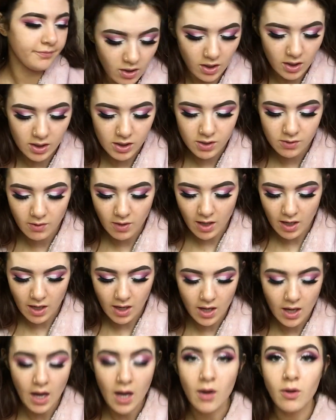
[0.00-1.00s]
I swear
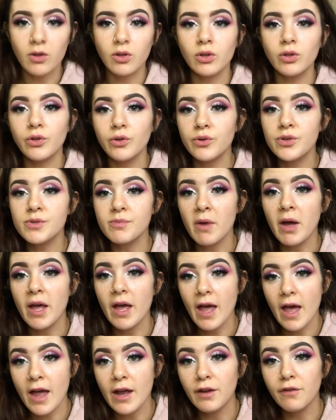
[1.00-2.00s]
I would lose my
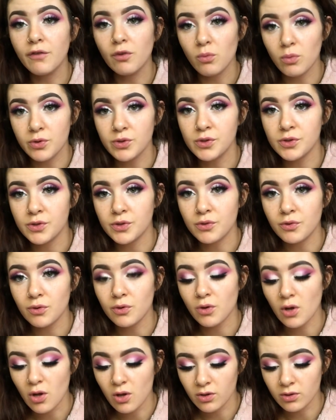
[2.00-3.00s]
head if it wasn't screwed
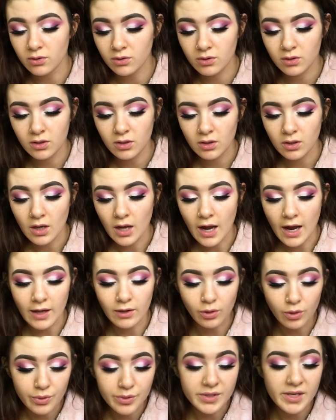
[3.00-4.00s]
on. I
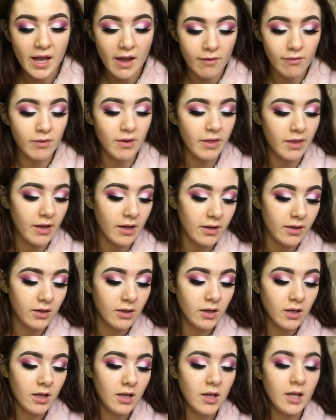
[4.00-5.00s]
lose everything,
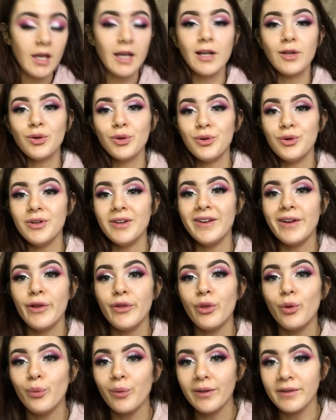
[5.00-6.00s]
including
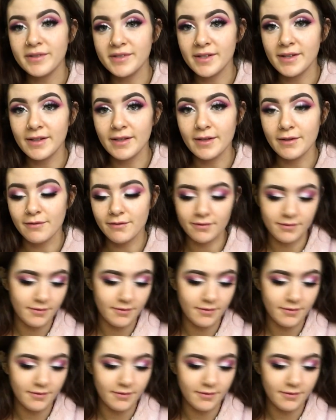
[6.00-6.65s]
the will to live.